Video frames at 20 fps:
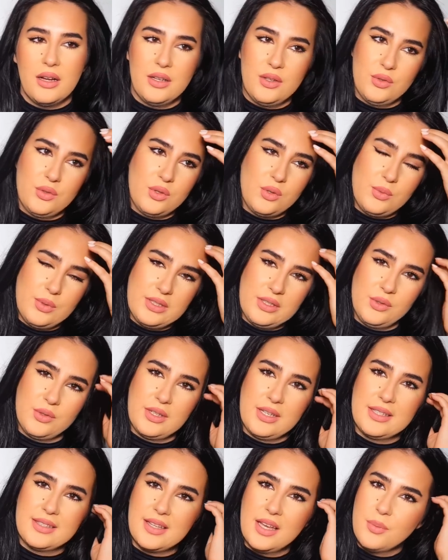You know what, you
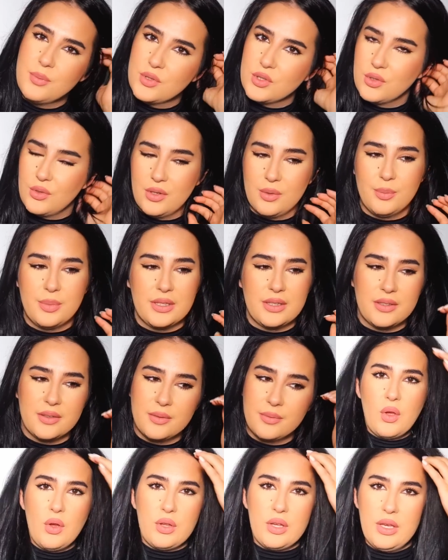guys, I'm sorry, but
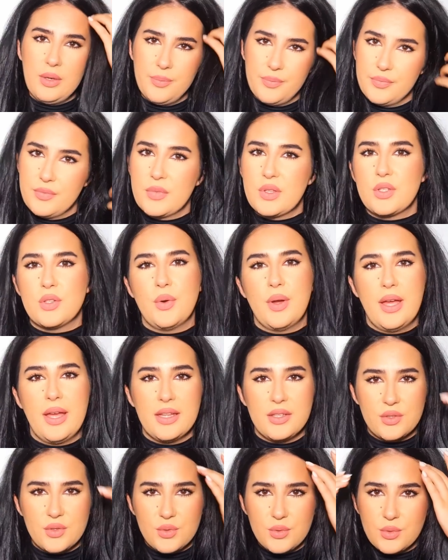okay. So I
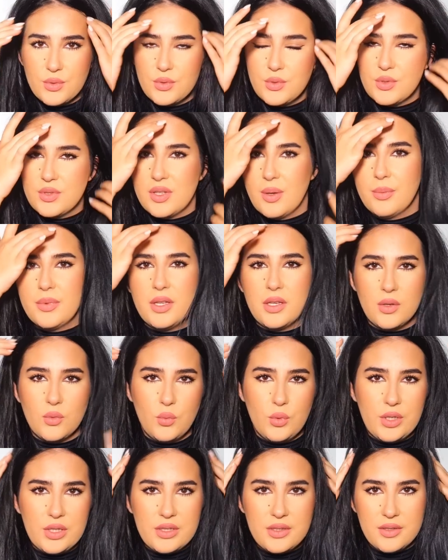had to do something
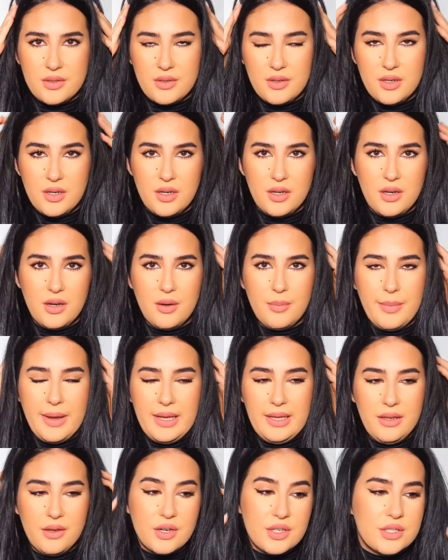with my
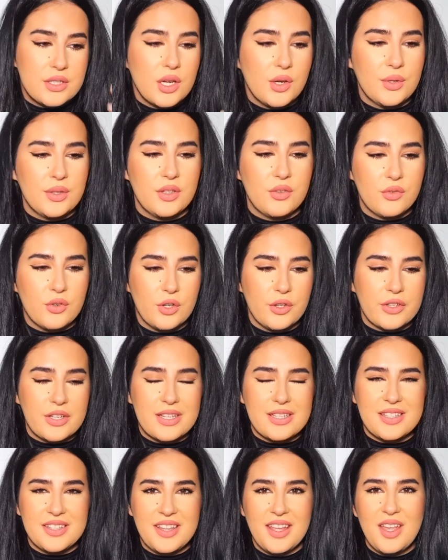layers here in the front
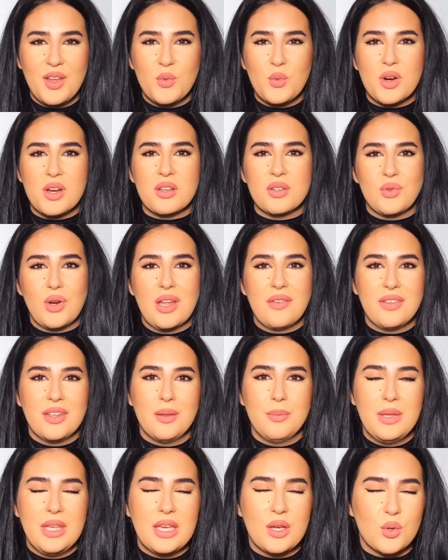because they were
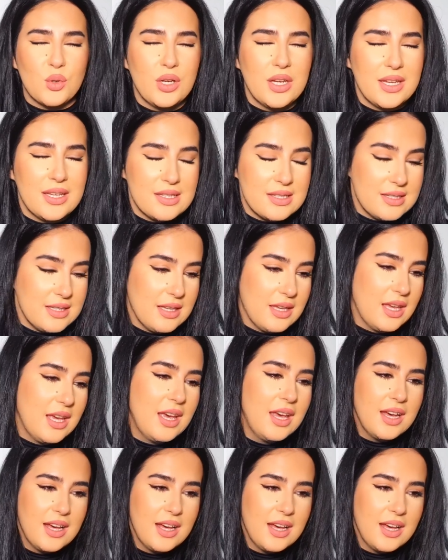driving me crazy.